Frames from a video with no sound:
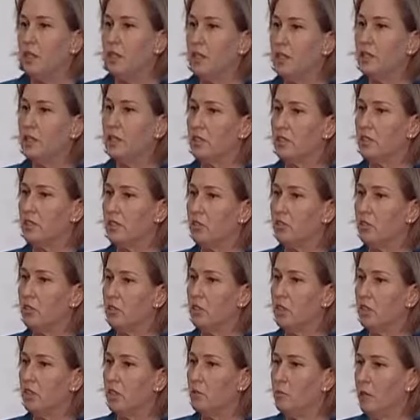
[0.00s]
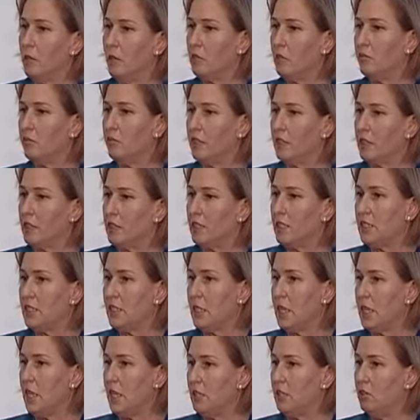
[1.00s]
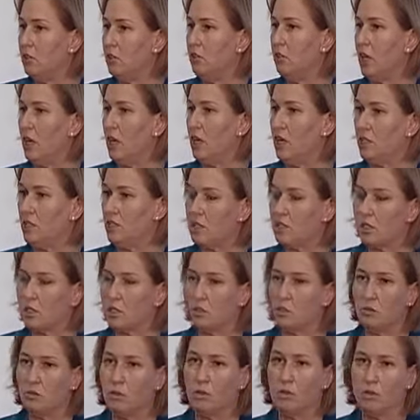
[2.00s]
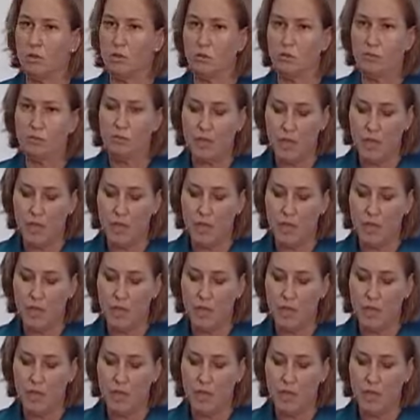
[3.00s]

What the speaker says: leaders are talking about Afghanistan, Iraq, and so on.